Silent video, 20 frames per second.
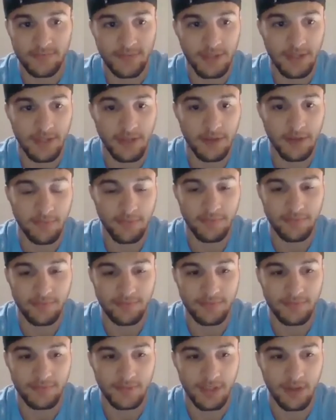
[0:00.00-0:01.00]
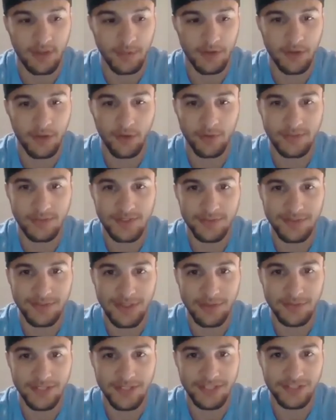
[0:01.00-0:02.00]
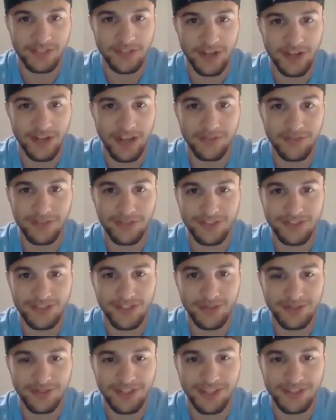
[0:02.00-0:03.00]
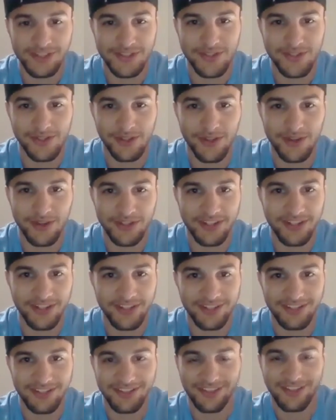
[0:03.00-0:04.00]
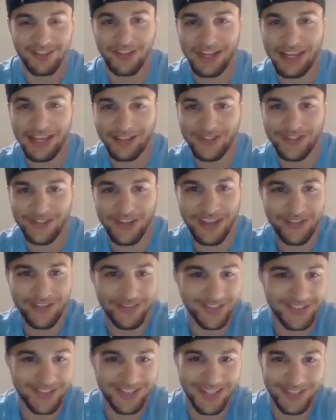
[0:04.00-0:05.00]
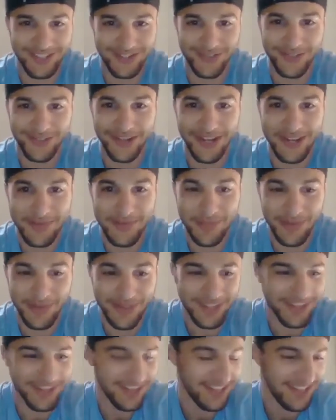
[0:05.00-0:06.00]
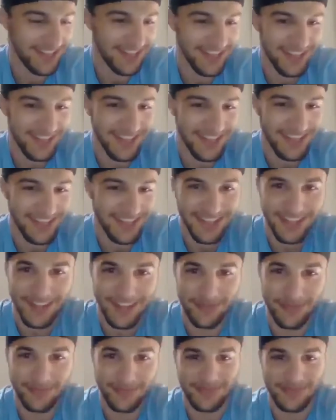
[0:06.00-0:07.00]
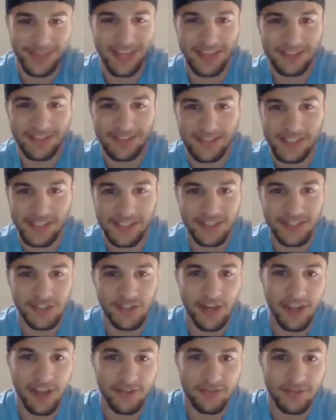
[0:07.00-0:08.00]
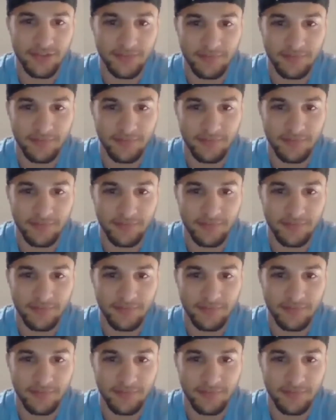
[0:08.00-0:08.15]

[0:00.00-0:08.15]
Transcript: Um, coming home, sometimes I hit traffic, so it takes a little longer. Long Island traffic's not too great, but um, yeah, it's easy drive.